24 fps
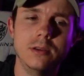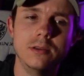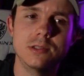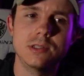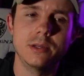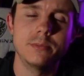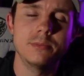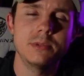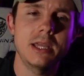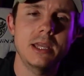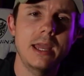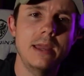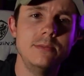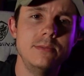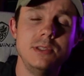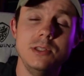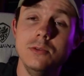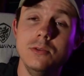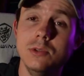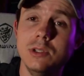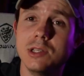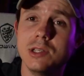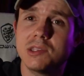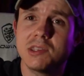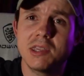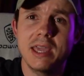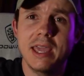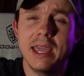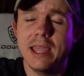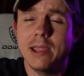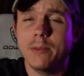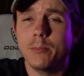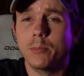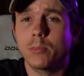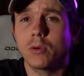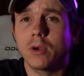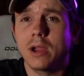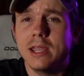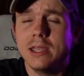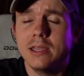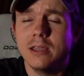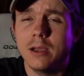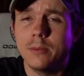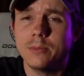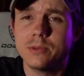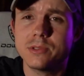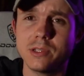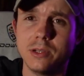Sometimes you just can't break
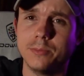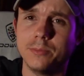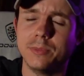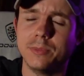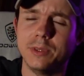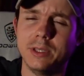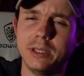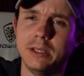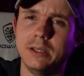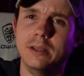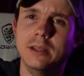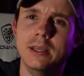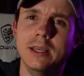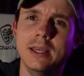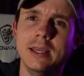up something